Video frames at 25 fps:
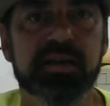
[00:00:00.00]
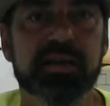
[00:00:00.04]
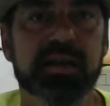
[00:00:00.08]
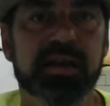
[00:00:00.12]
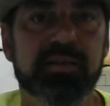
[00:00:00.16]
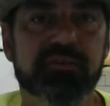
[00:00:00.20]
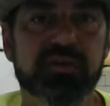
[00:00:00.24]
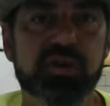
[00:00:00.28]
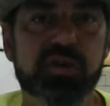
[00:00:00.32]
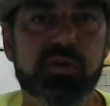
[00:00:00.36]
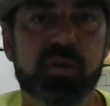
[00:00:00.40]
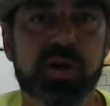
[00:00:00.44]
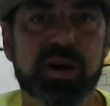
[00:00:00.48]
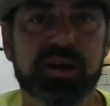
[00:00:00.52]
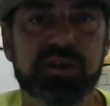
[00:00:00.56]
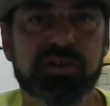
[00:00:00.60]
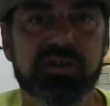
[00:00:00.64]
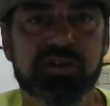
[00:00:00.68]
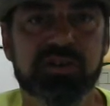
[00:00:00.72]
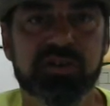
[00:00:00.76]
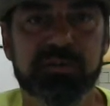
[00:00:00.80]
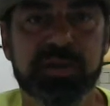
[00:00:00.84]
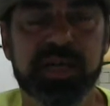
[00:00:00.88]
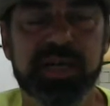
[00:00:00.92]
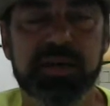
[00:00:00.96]
If you went to
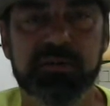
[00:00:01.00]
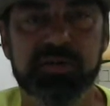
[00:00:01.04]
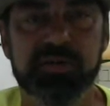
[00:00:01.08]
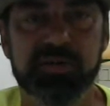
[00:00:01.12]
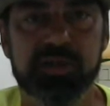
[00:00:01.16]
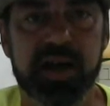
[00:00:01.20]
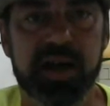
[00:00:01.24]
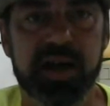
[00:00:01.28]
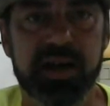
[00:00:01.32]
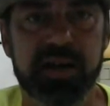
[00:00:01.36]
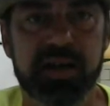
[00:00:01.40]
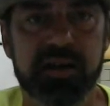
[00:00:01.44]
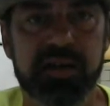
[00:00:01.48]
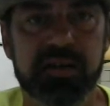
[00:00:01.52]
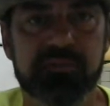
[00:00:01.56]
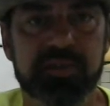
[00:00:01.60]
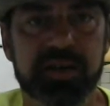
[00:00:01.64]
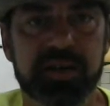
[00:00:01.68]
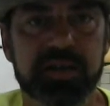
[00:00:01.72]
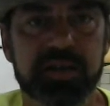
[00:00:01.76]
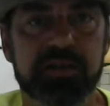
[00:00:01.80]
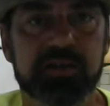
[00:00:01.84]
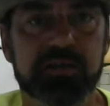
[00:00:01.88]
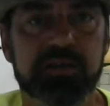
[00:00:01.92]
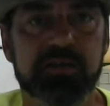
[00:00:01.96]
somebody that was not in the
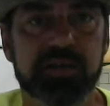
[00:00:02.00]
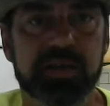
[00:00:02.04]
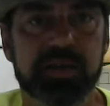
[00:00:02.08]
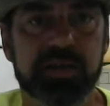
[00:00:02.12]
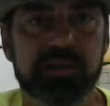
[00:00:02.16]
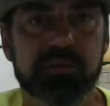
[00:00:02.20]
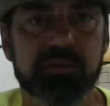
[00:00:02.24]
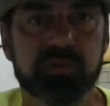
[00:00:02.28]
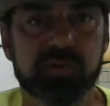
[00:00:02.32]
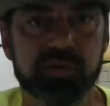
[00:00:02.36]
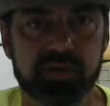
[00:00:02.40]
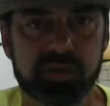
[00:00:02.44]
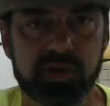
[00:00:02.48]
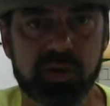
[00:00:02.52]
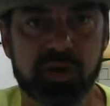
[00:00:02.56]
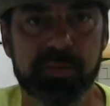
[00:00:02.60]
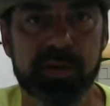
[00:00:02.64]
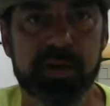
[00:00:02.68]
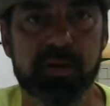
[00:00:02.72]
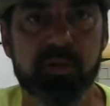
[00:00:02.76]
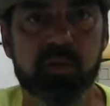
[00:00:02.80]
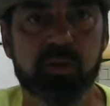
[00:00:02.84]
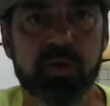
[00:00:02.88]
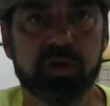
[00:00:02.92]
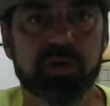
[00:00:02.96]
field that was talking
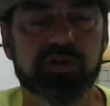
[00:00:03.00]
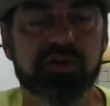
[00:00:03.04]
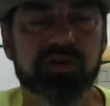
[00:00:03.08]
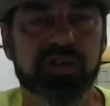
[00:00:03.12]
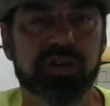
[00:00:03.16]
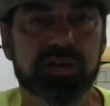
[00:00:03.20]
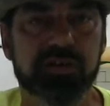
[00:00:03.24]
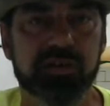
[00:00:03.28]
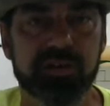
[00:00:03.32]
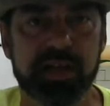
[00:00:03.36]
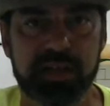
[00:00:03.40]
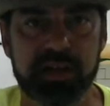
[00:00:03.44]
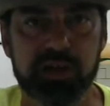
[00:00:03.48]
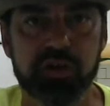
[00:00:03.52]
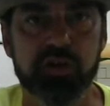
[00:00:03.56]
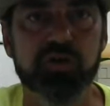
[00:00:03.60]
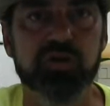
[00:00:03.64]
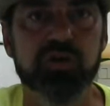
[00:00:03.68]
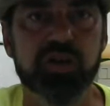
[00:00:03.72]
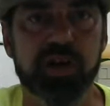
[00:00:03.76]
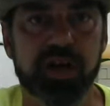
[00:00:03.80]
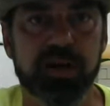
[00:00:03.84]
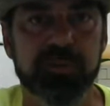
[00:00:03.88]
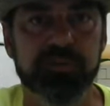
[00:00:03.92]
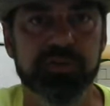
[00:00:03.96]
about water seal, they knew
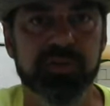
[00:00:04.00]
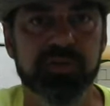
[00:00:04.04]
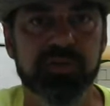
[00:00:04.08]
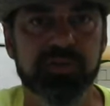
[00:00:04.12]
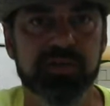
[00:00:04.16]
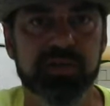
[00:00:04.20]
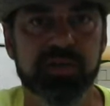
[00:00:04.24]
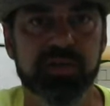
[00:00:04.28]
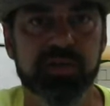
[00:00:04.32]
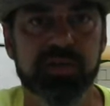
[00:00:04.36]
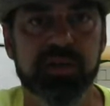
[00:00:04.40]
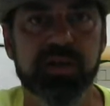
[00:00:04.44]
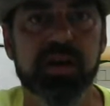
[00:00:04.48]
Thompson's.